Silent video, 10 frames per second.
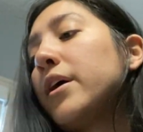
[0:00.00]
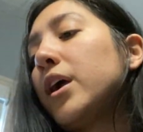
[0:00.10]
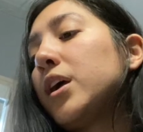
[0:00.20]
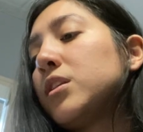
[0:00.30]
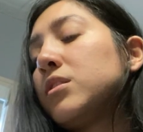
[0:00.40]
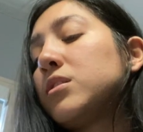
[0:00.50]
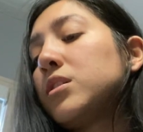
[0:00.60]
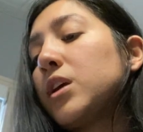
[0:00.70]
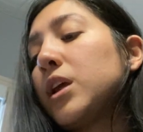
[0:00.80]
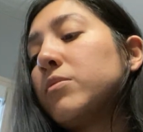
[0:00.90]
And
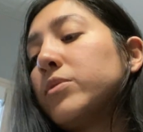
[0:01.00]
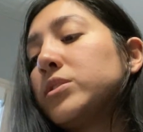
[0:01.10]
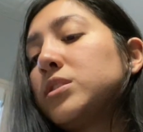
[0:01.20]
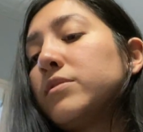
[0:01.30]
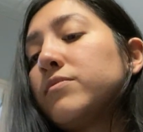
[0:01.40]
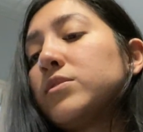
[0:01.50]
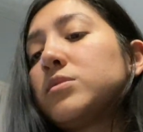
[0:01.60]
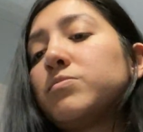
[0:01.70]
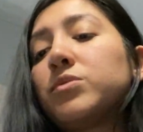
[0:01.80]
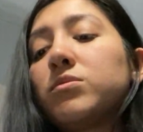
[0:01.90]
it was a difference
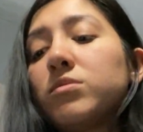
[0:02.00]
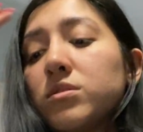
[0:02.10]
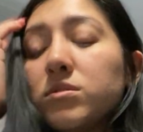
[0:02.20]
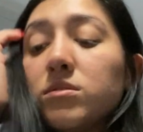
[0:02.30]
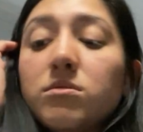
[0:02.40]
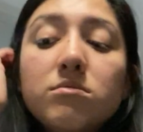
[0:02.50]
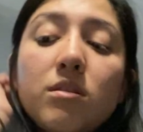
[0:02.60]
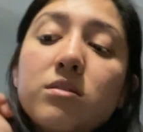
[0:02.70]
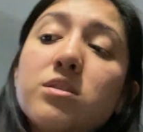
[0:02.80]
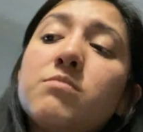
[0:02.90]
because
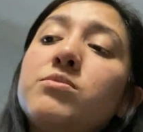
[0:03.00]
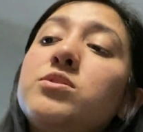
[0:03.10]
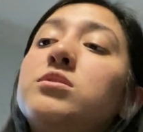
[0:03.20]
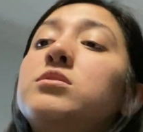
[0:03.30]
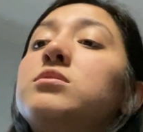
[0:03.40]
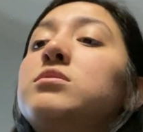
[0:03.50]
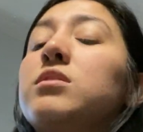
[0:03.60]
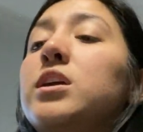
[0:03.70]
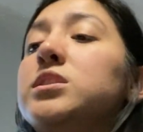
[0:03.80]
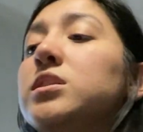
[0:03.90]
in temperatures
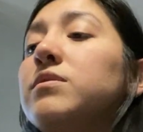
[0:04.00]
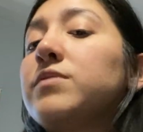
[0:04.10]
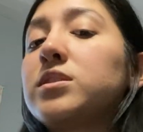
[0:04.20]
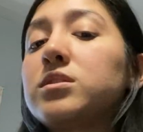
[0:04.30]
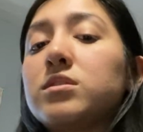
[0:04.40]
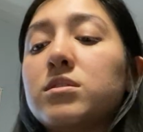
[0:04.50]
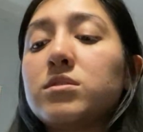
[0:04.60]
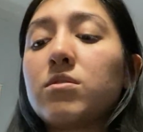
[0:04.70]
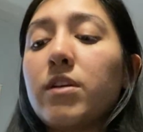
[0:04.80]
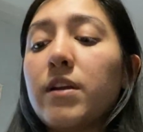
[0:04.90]
it did affect it.
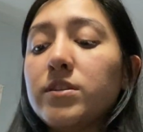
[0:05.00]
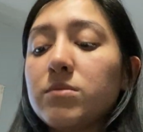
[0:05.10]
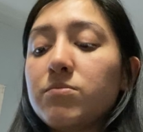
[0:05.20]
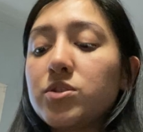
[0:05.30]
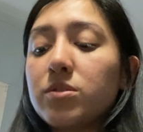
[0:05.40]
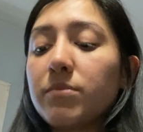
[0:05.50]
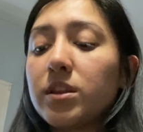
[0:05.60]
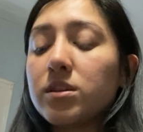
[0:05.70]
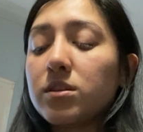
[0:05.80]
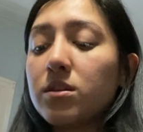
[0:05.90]
So every temperature made
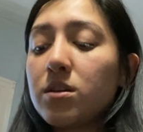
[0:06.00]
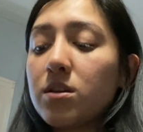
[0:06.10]
the